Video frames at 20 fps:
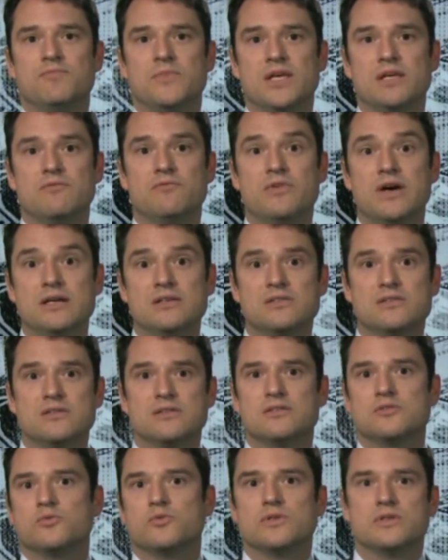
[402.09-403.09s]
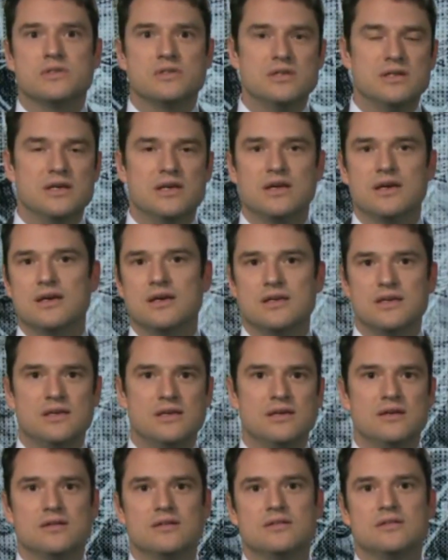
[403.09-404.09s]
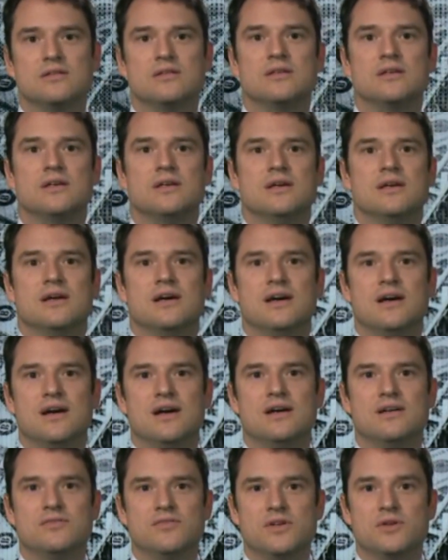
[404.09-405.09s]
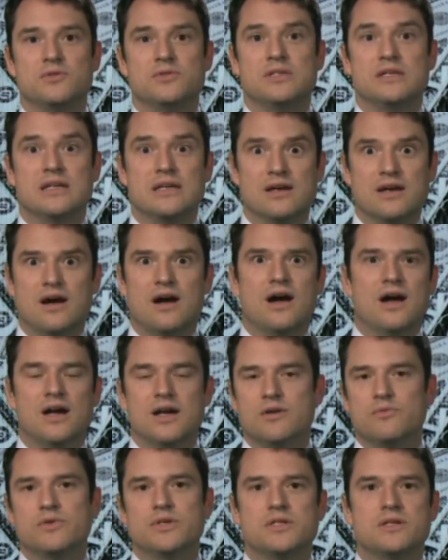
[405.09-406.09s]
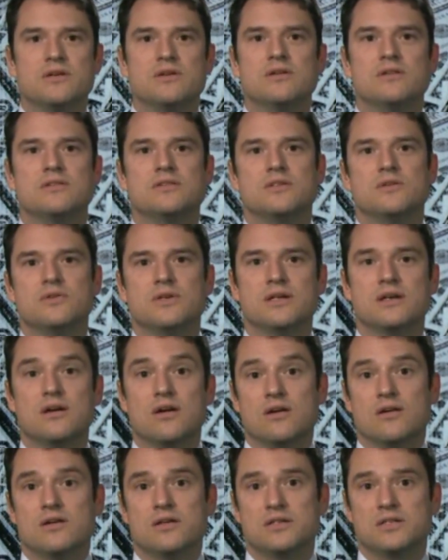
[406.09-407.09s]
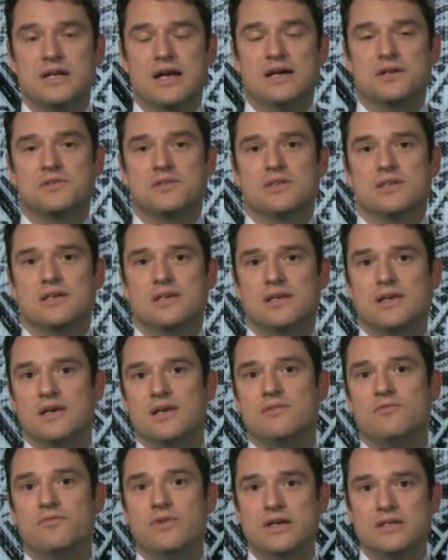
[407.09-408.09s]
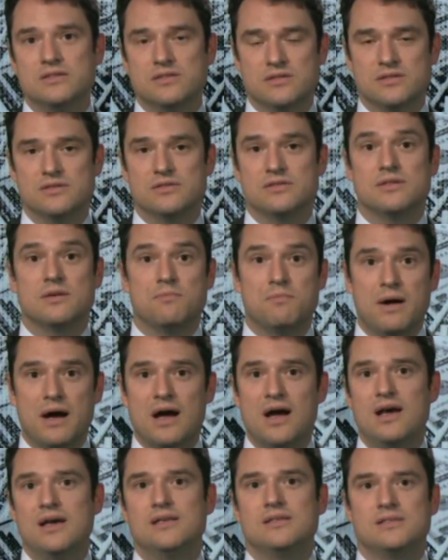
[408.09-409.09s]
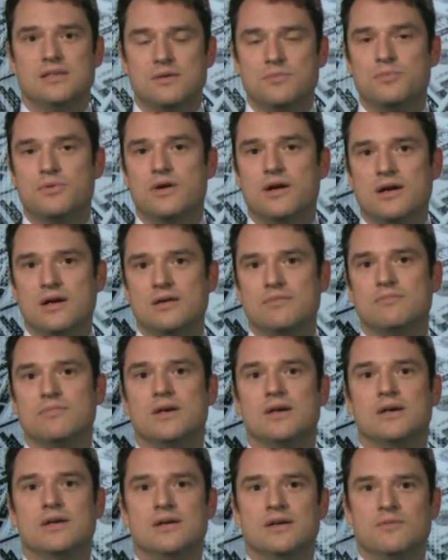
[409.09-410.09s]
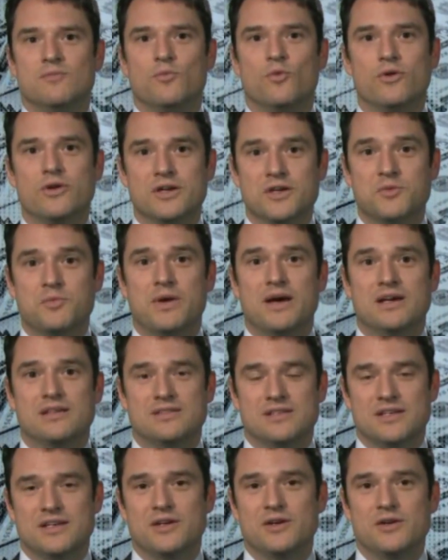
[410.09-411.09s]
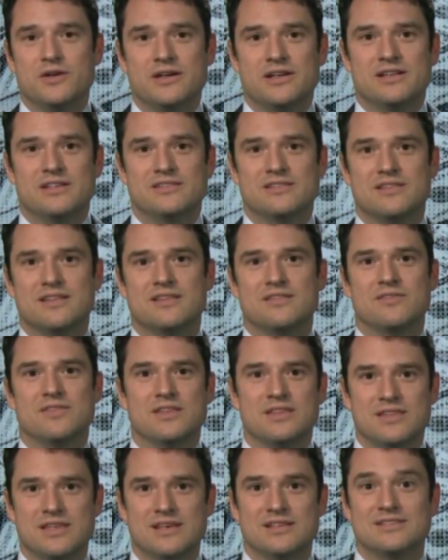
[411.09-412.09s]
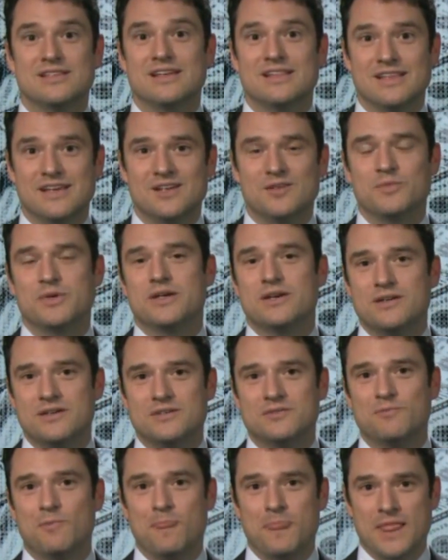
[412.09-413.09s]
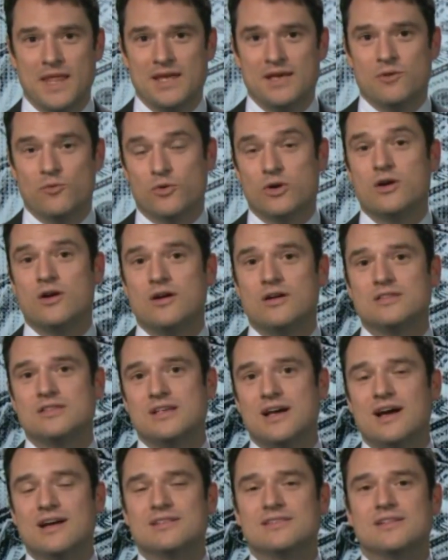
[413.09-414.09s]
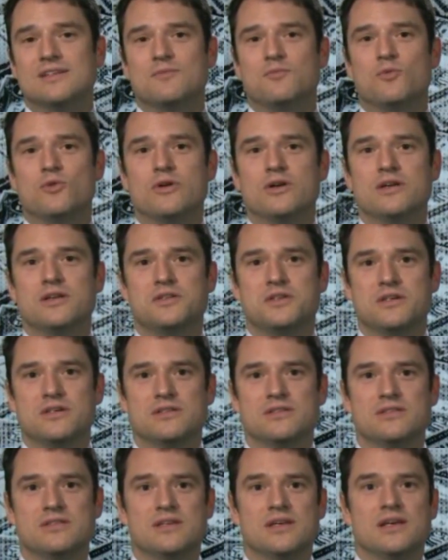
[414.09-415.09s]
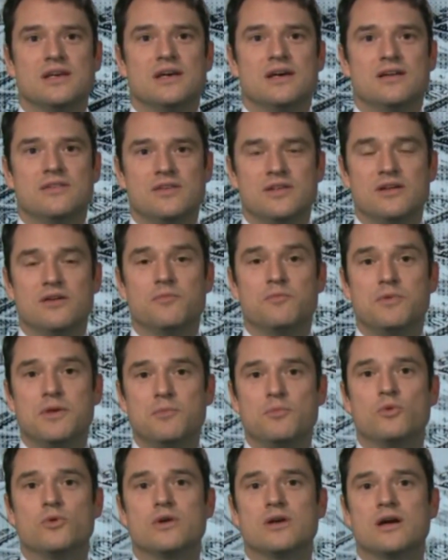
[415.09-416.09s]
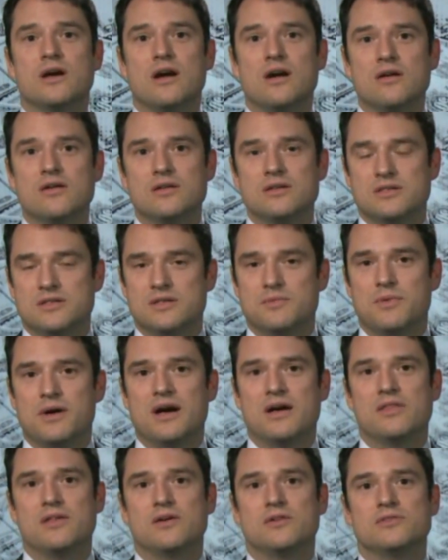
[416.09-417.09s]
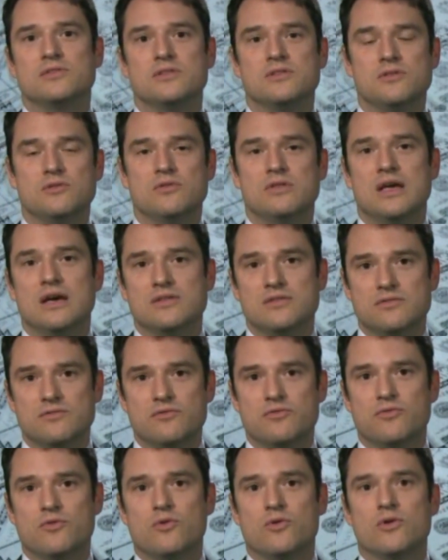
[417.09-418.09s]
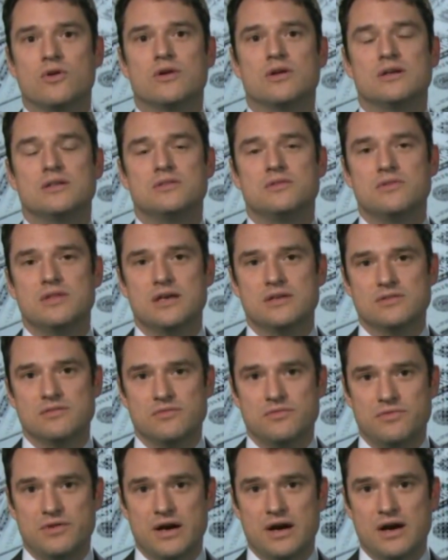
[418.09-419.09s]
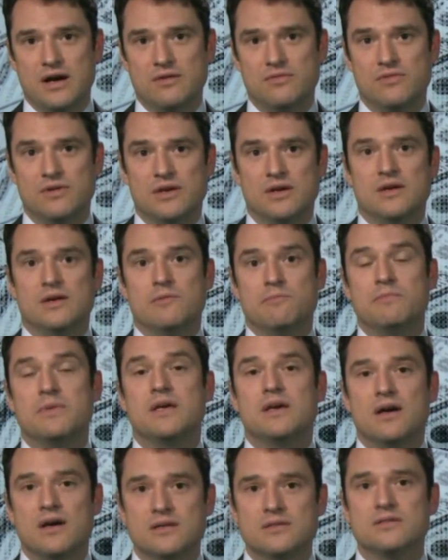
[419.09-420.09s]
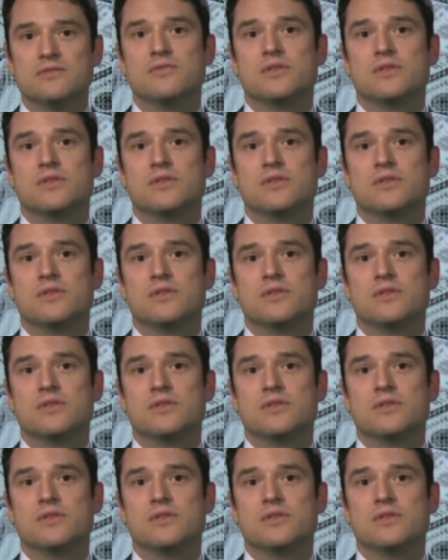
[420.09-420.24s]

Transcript: Investors were seeking a yield. They were seeking a higher return. So it encouraged actually investors to buy subprime mortgage-backed securities, the things that later were called toxic mortgages. You know, people were encouraged to buy those in 2004 and 2005 because of the